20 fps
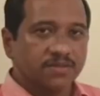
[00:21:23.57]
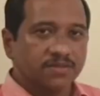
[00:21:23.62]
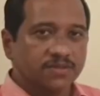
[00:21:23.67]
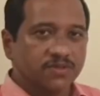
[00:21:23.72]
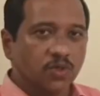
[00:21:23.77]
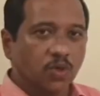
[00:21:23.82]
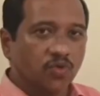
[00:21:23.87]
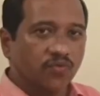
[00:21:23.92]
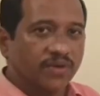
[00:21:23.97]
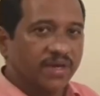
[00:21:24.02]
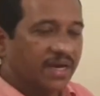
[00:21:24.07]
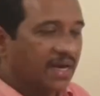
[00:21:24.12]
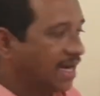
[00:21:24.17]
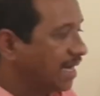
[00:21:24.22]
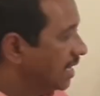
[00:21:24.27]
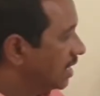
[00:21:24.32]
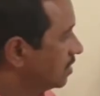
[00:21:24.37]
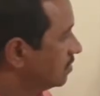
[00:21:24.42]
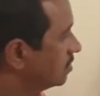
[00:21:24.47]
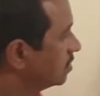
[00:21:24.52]
So we
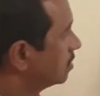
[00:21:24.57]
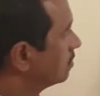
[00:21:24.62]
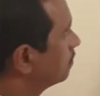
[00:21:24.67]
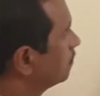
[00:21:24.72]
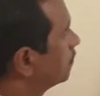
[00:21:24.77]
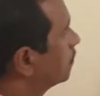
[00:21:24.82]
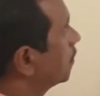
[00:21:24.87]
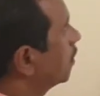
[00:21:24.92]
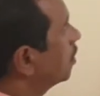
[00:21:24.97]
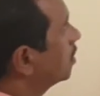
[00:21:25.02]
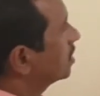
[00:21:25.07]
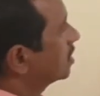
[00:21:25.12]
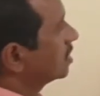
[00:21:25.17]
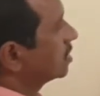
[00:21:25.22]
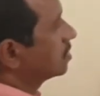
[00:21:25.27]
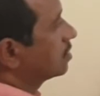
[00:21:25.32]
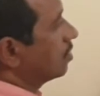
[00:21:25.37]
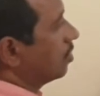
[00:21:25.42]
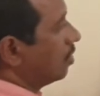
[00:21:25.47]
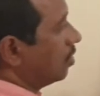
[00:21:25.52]
have
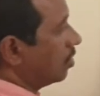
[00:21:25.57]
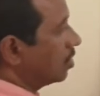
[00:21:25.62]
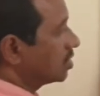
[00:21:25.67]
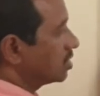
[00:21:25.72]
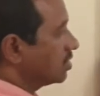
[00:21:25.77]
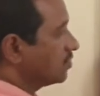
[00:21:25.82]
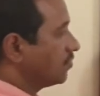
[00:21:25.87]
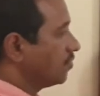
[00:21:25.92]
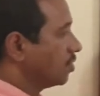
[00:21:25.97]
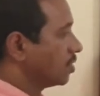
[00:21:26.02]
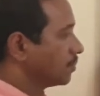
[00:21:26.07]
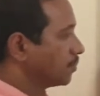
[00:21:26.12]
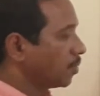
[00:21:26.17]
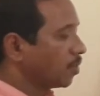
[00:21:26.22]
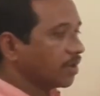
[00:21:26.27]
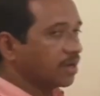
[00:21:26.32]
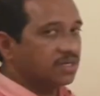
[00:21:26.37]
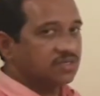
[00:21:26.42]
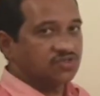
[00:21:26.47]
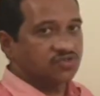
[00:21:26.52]
plotted all the 4
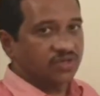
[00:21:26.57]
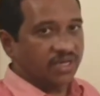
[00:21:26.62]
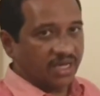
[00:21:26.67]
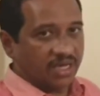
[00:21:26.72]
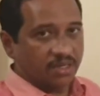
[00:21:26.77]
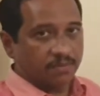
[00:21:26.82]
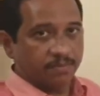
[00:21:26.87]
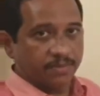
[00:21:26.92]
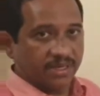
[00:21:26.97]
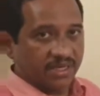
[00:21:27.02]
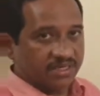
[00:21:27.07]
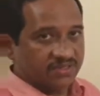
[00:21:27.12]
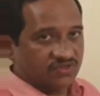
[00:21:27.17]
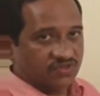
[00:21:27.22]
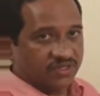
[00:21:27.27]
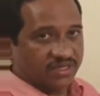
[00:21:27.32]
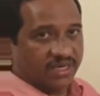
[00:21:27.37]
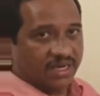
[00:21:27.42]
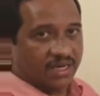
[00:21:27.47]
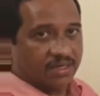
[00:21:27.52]
points A, B,
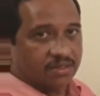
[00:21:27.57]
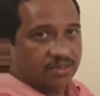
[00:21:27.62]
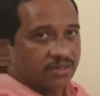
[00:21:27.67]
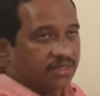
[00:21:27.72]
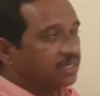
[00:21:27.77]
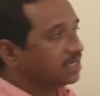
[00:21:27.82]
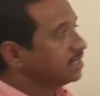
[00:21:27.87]
C and